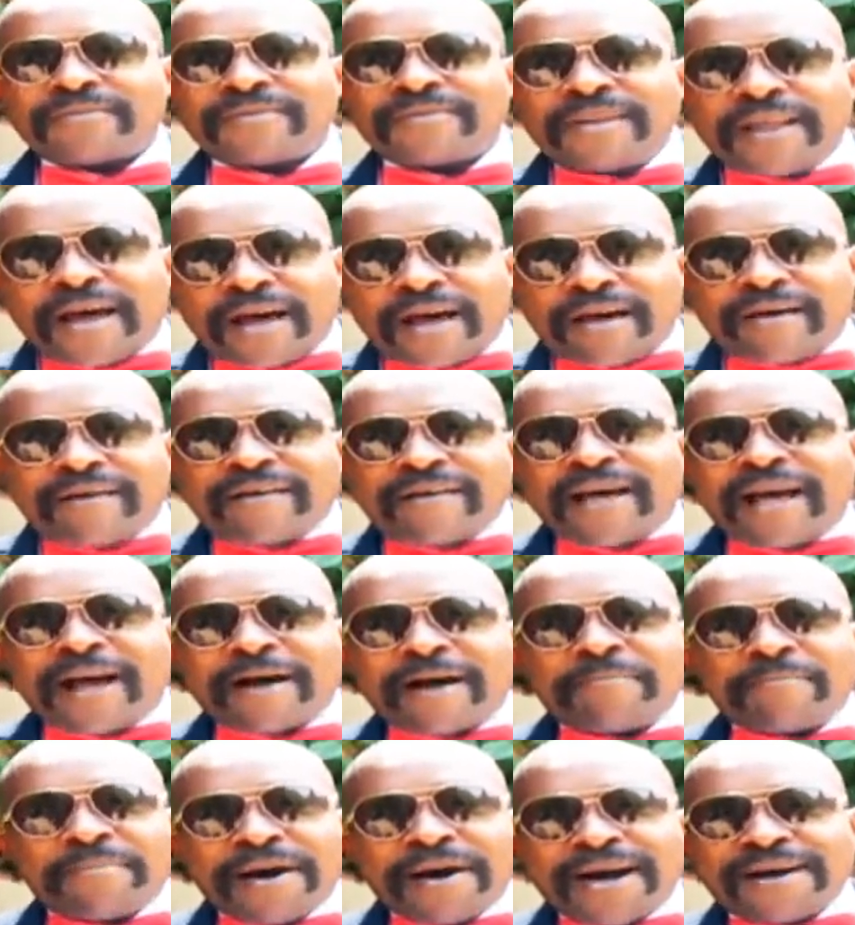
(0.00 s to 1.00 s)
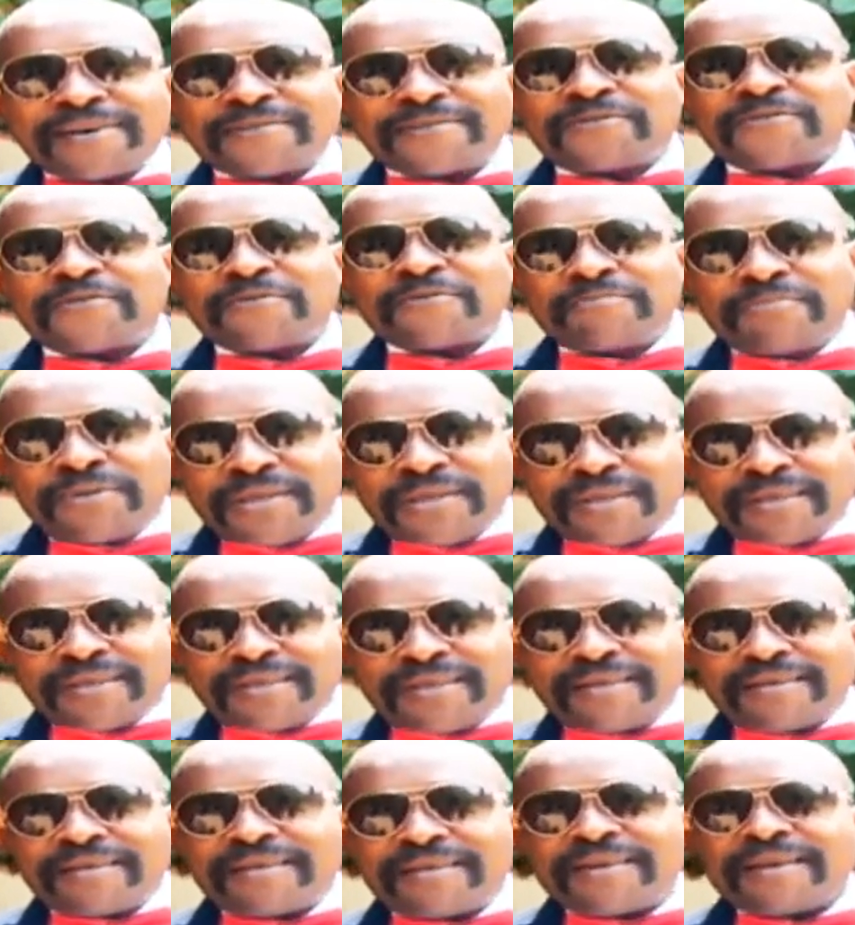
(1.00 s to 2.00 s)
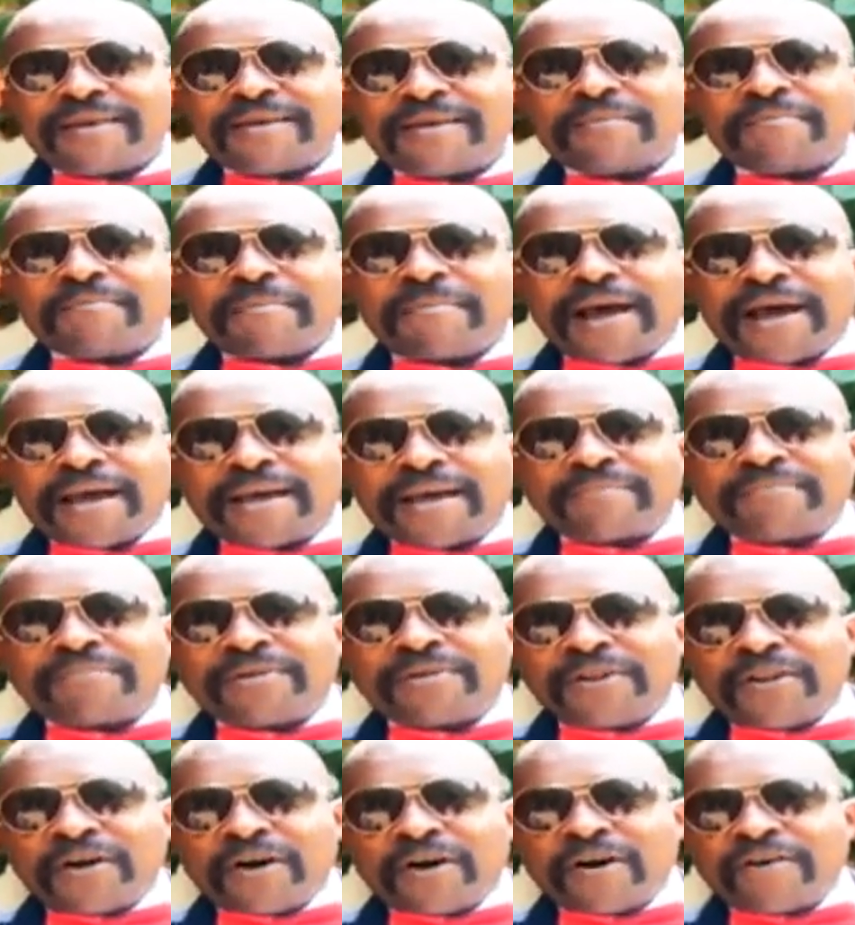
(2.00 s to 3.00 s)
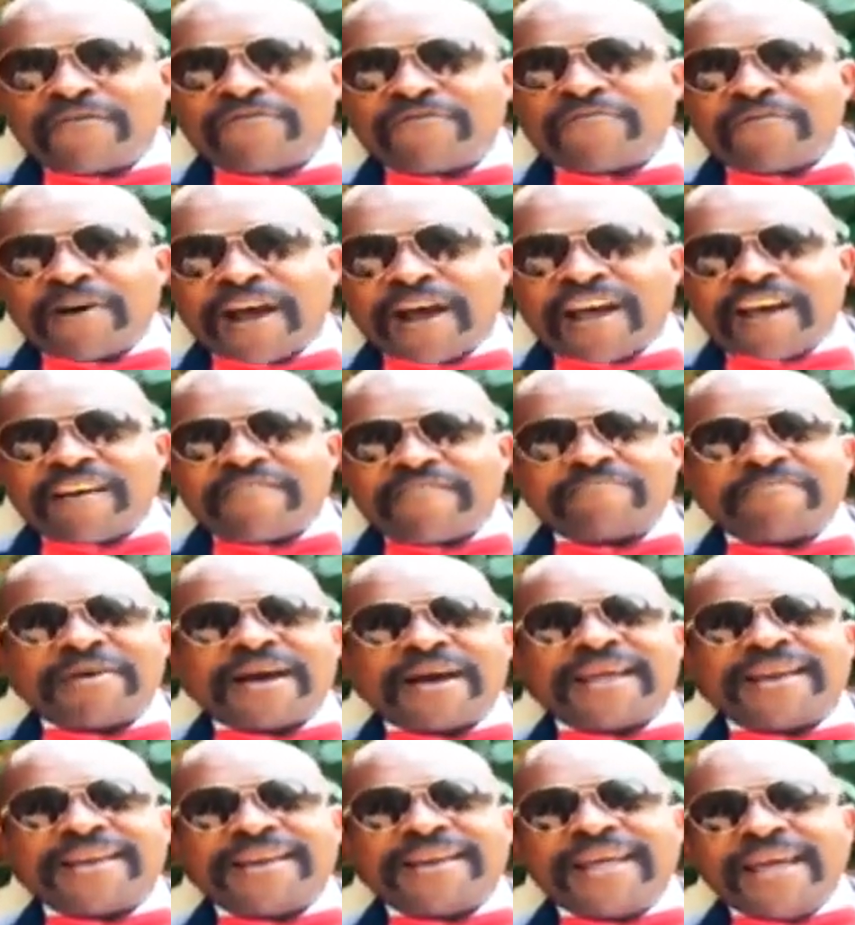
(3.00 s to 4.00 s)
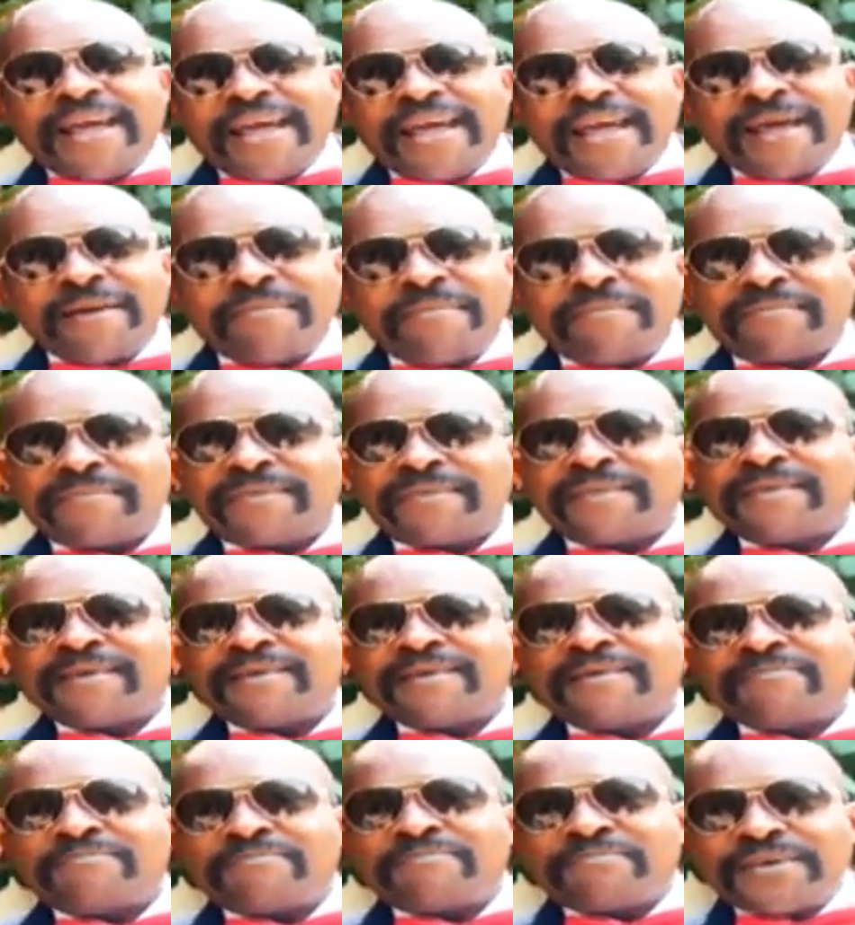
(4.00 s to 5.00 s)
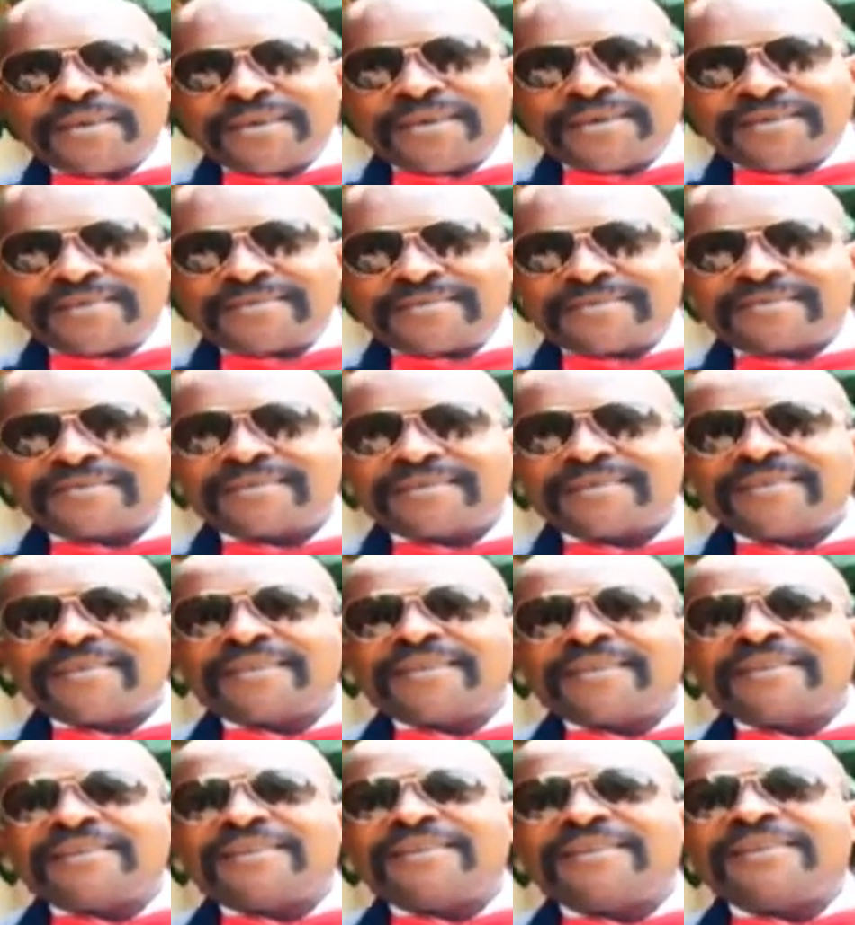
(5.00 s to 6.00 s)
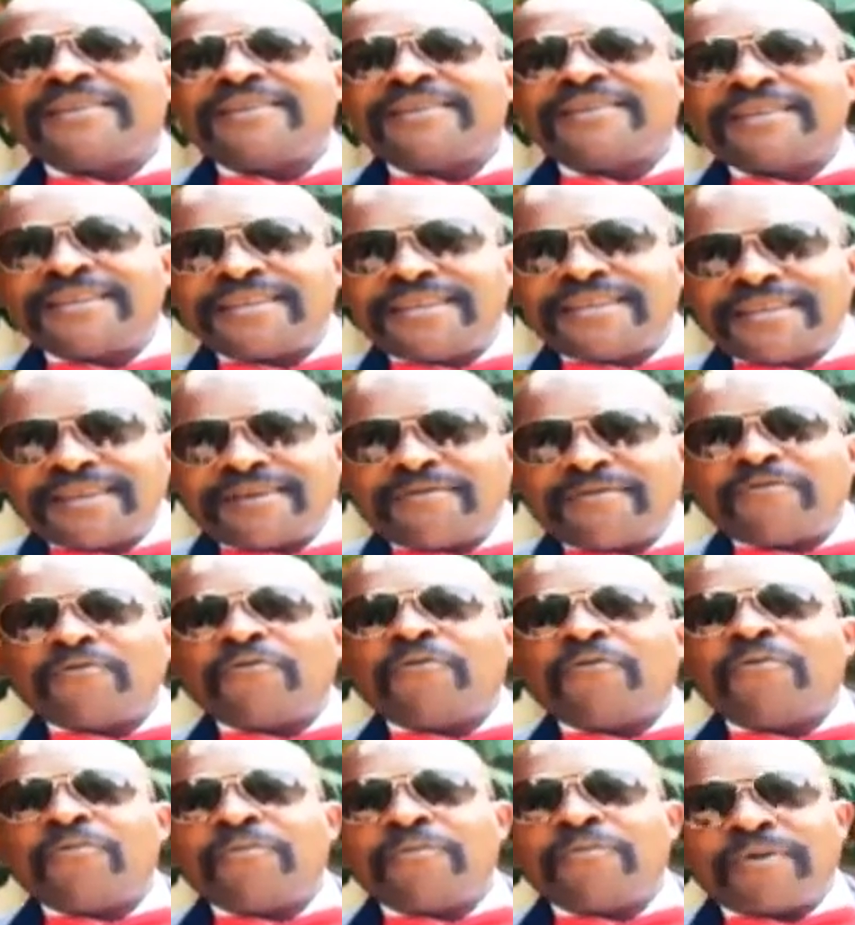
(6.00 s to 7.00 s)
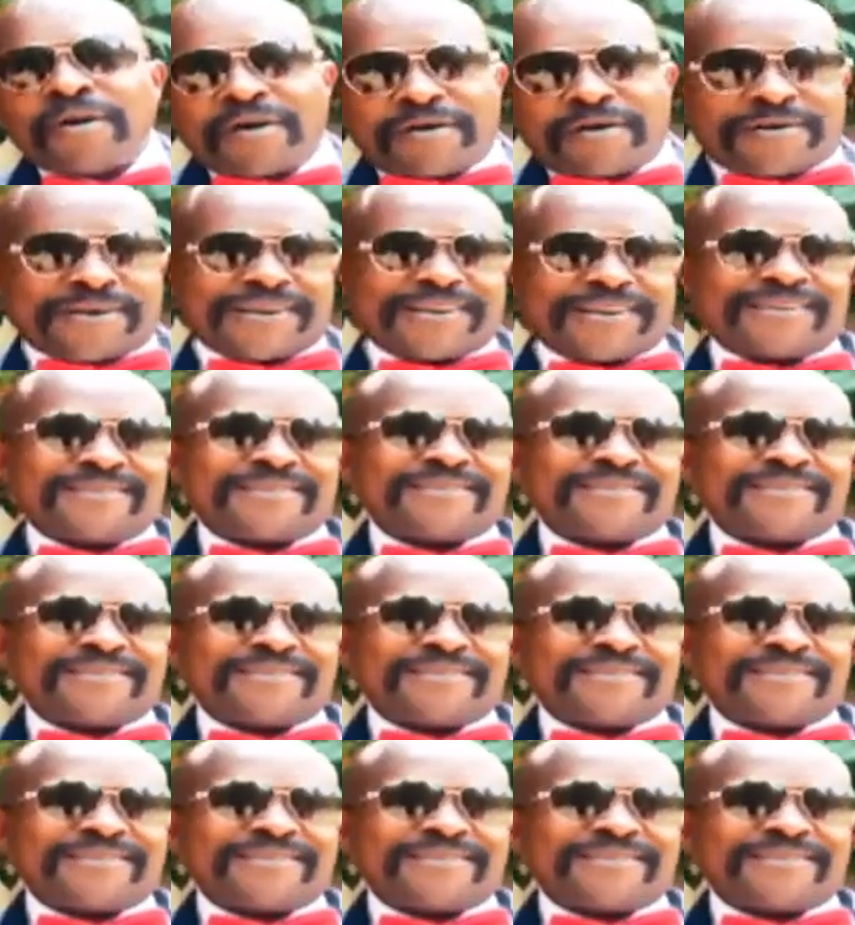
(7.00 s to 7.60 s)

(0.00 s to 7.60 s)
now about to be my beloved wife by name Peace Ndifreke.